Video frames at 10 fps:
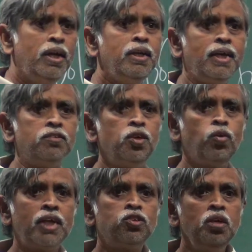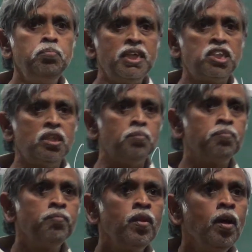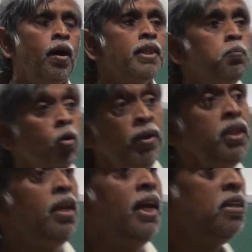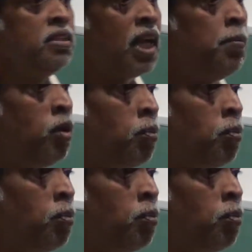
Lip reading: intense. You could actually measure them. And the moment the lasers came into